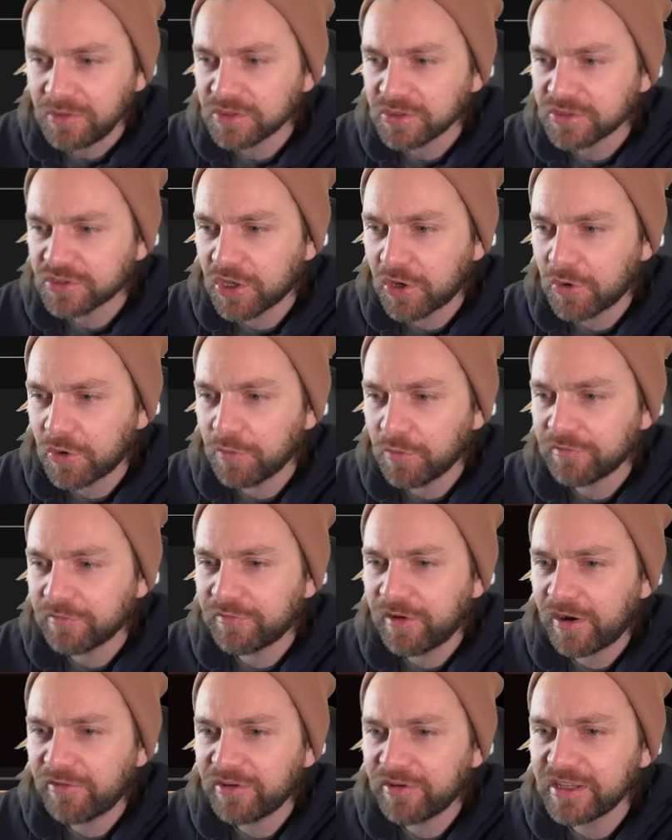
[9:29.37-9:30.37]
so
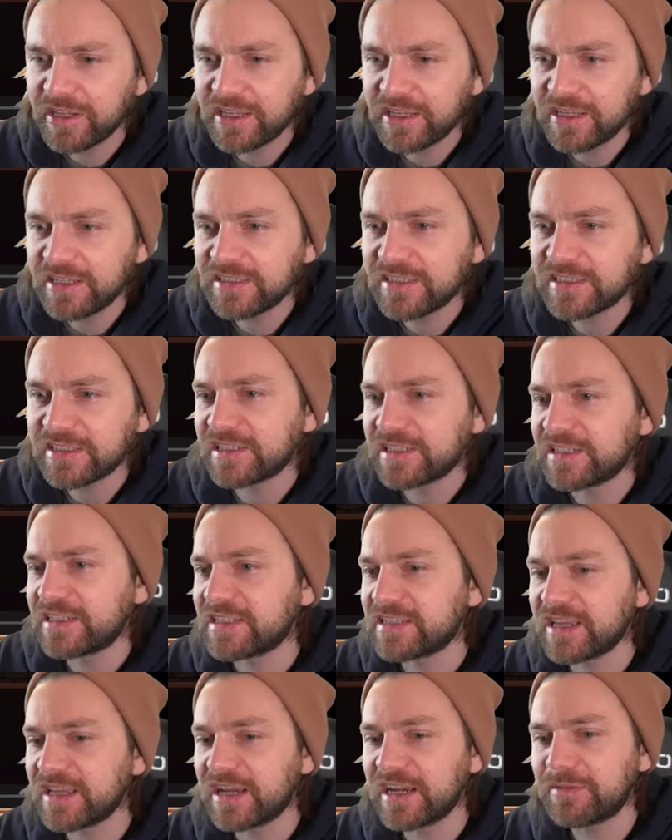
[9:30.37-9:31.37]
very easy to
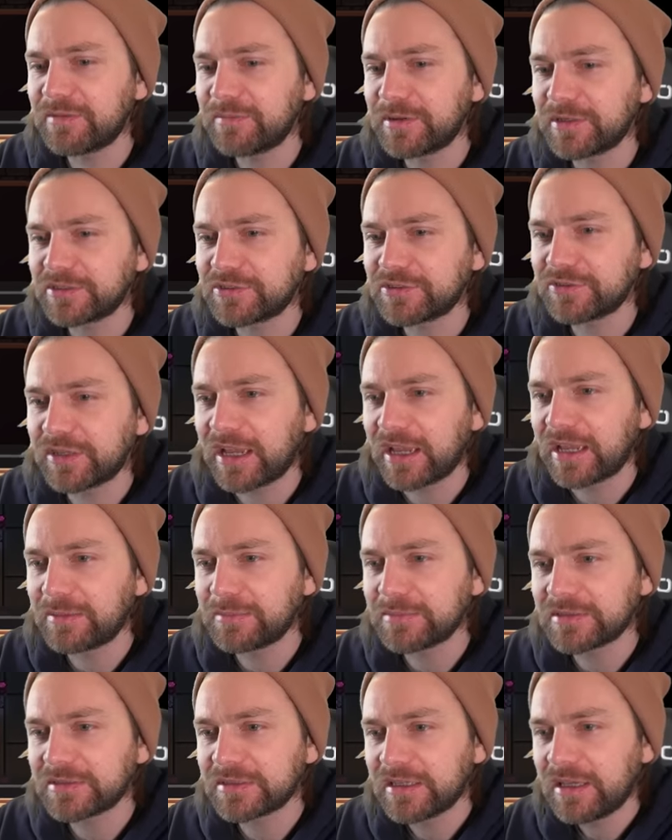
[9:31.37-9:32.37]
design pixel
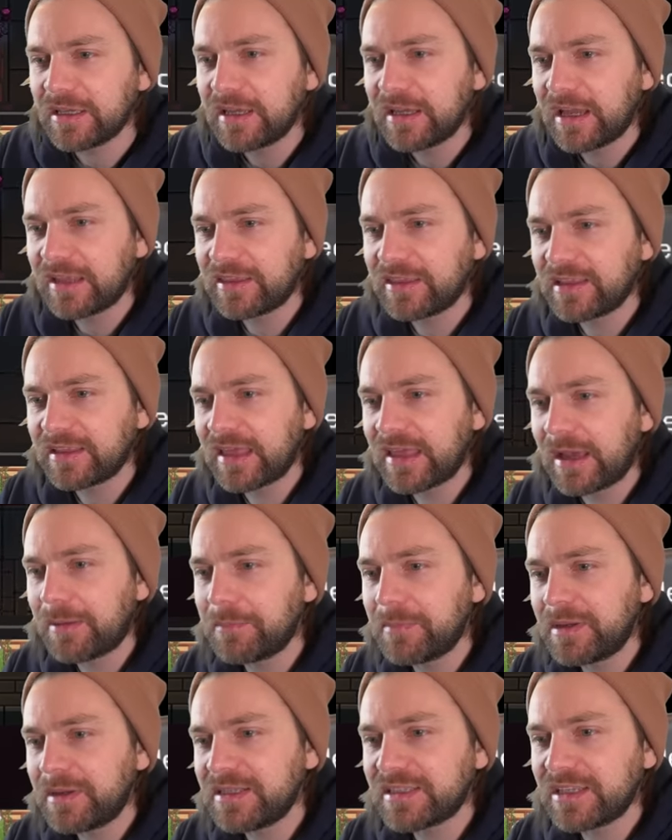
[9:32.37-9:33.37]
games. I think that
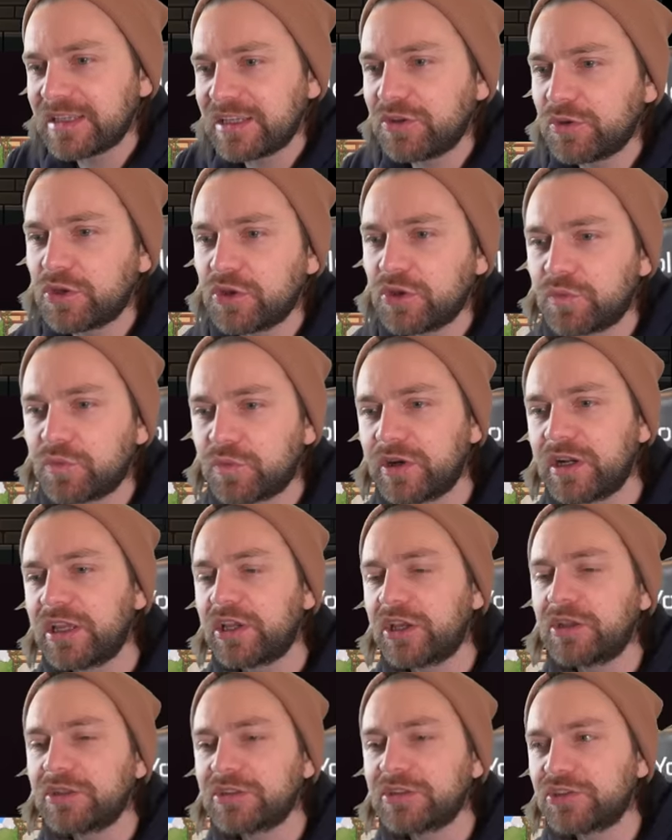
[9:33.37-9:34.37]
means that you can really
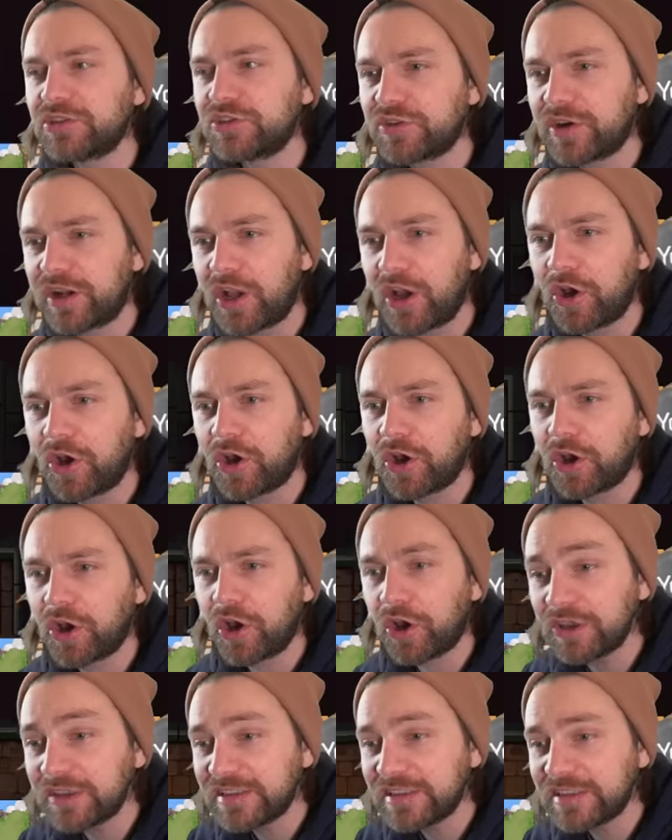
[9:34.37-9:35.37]
concentrate on
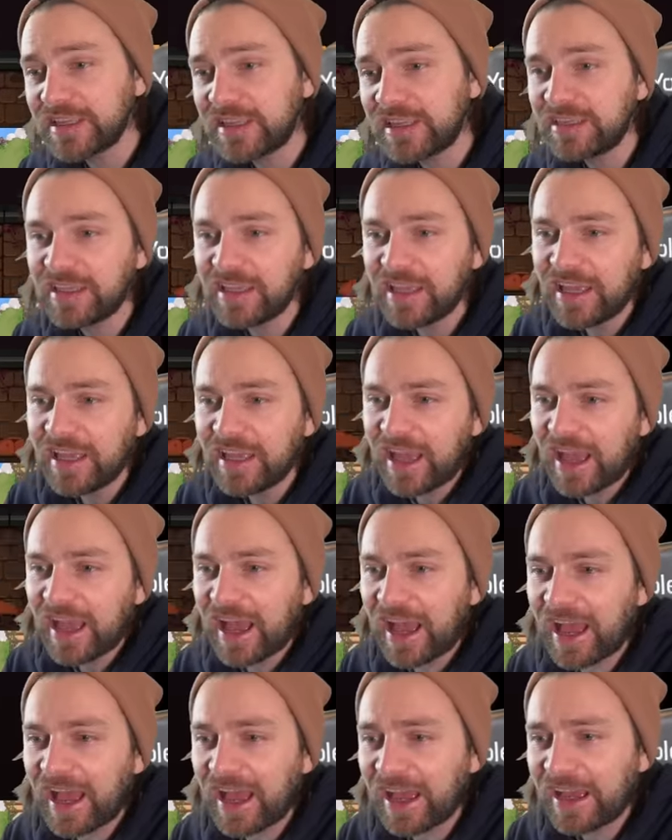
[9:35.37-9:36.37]
content,
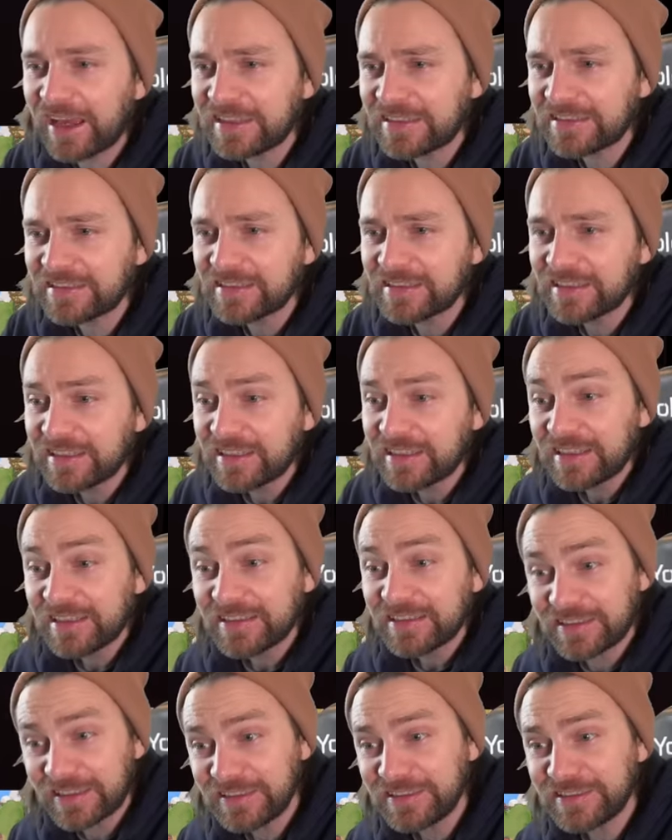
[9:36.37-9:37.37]
and
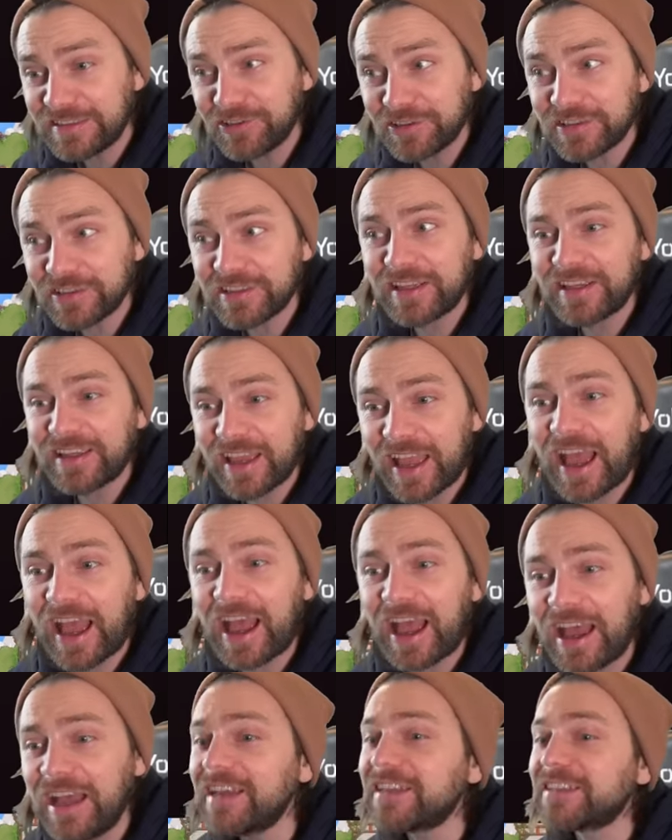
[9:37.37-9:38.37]
this looks like it
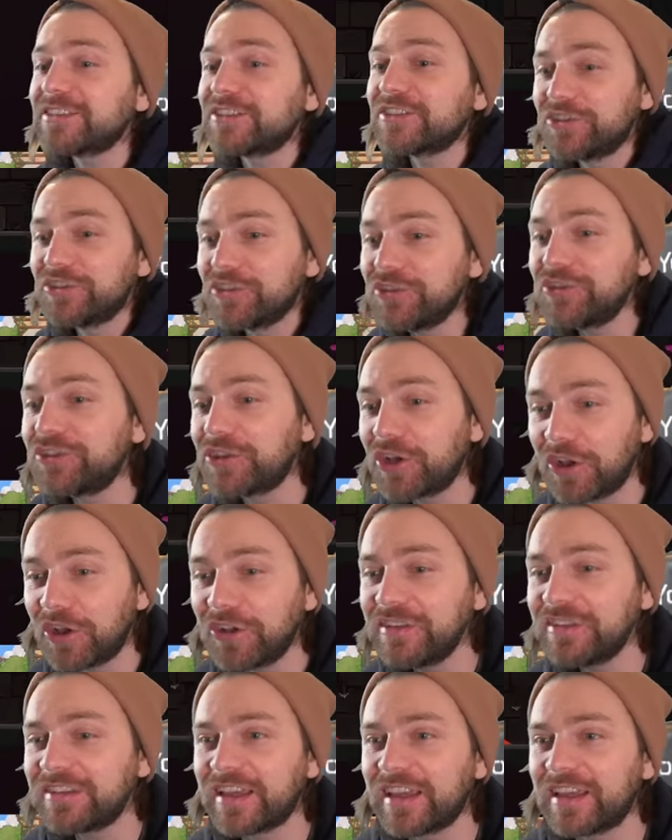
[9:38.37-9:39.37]
has good
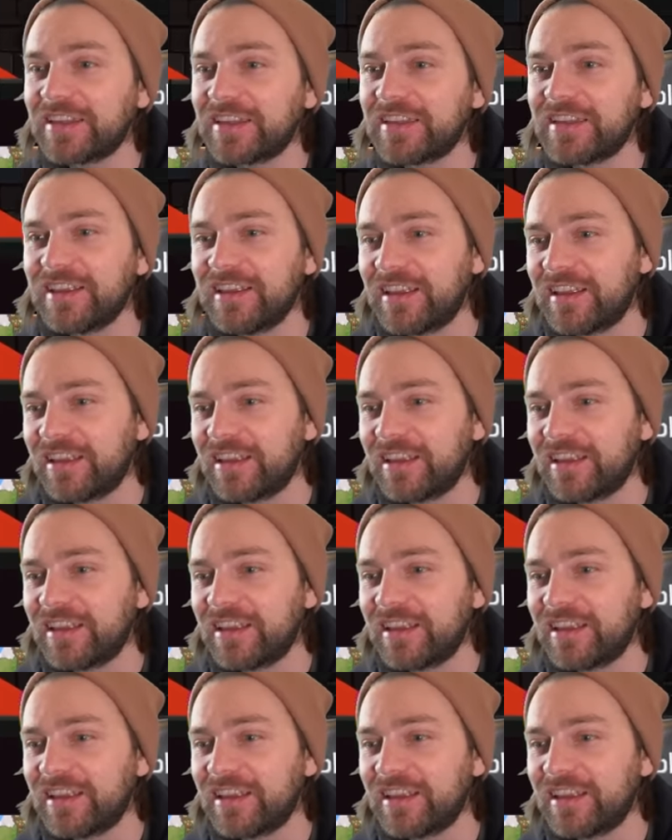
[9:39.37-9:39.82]
content.